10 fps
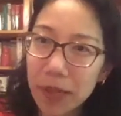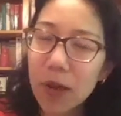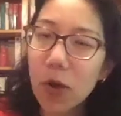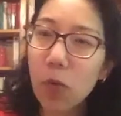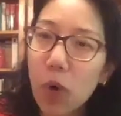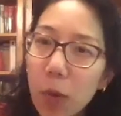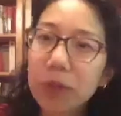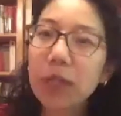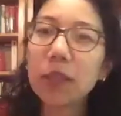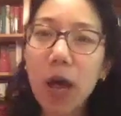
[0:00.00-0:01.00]
What were
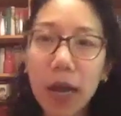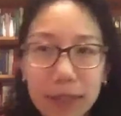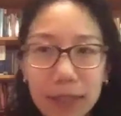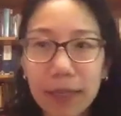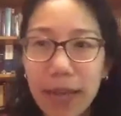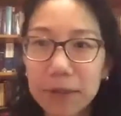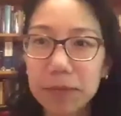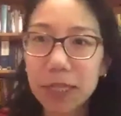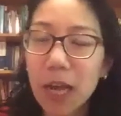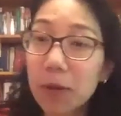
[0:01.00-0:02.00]
the laws that allowed them
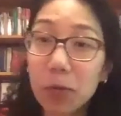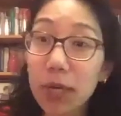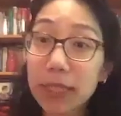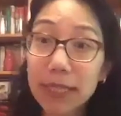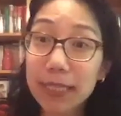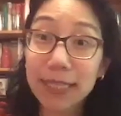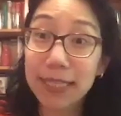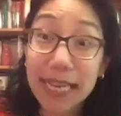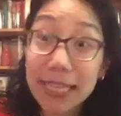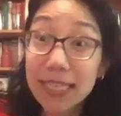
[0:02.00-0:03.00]
to come? It wasn't
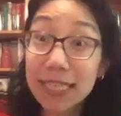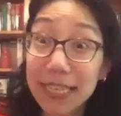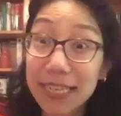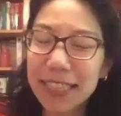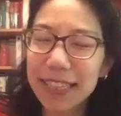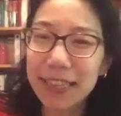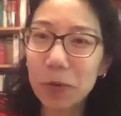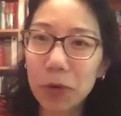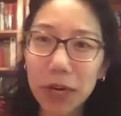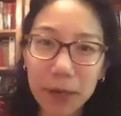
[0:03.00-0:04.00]
destiny that they
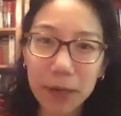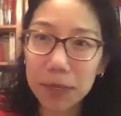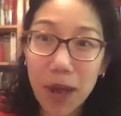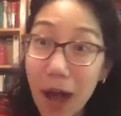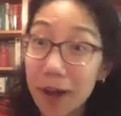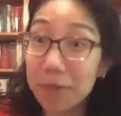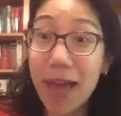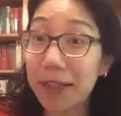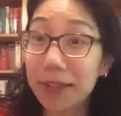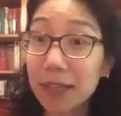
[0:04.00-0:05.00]
were going to be
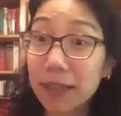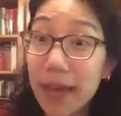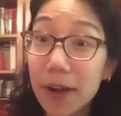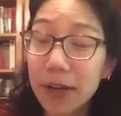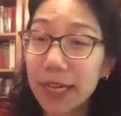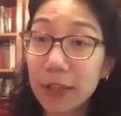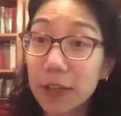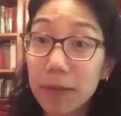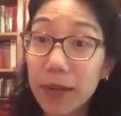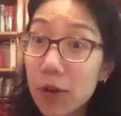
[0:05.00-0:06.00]
automatically allowed. And I look
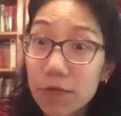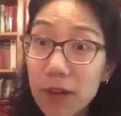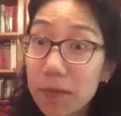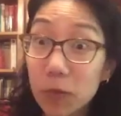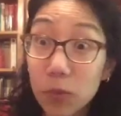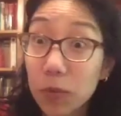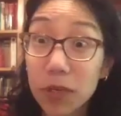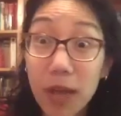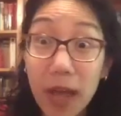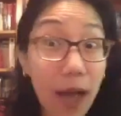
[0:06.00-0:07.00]
at my own family, we were
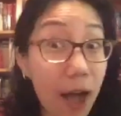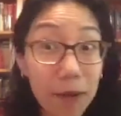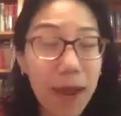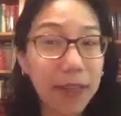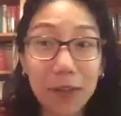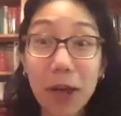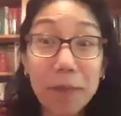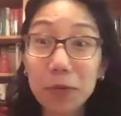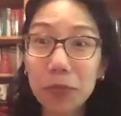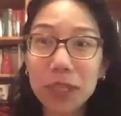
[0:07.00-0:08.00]
not automatically,
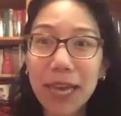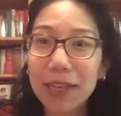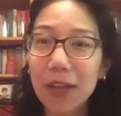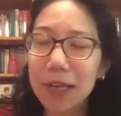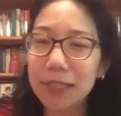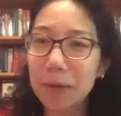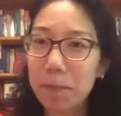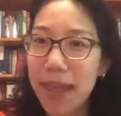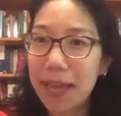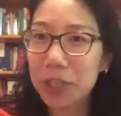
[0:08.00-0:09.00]
we had laws that
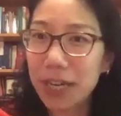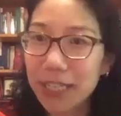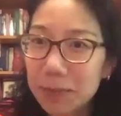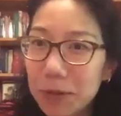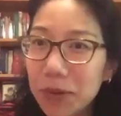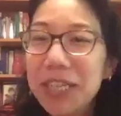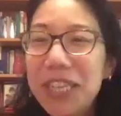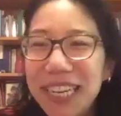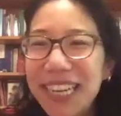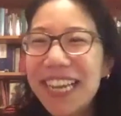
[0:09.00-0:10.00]
banned Chinese
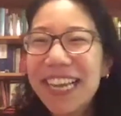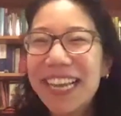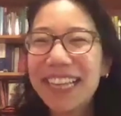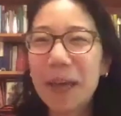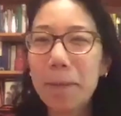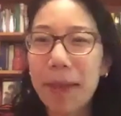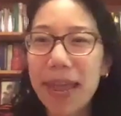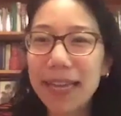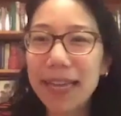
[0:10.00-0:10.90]
immigration, that banned